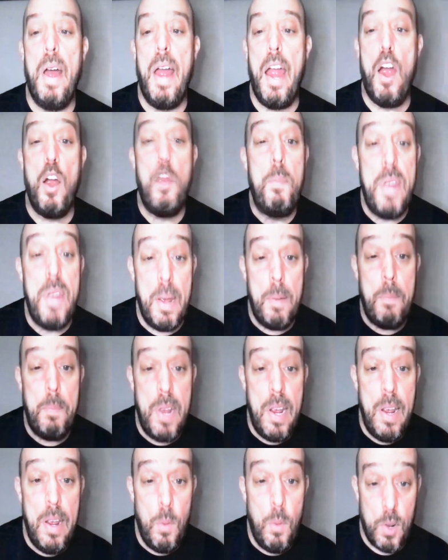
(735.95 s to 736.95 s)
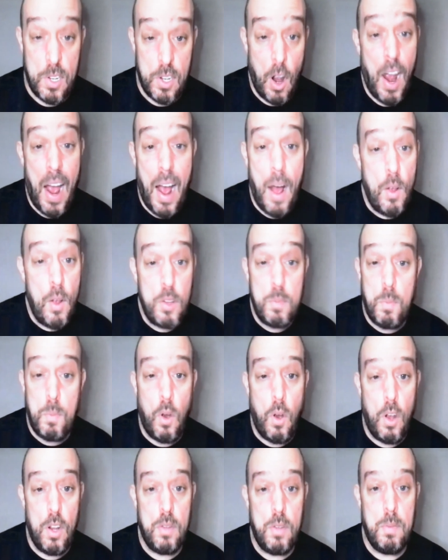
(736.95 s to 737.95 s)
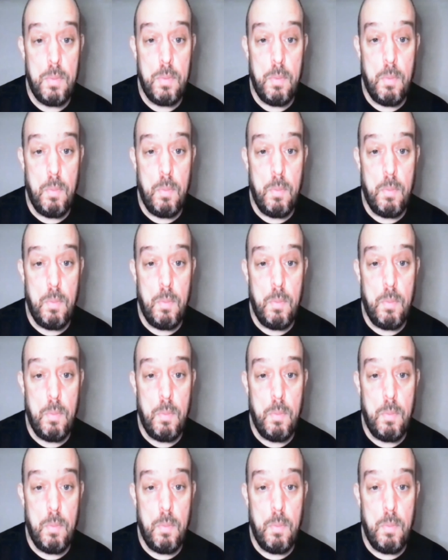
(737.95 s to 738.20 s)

Airbnb was our house because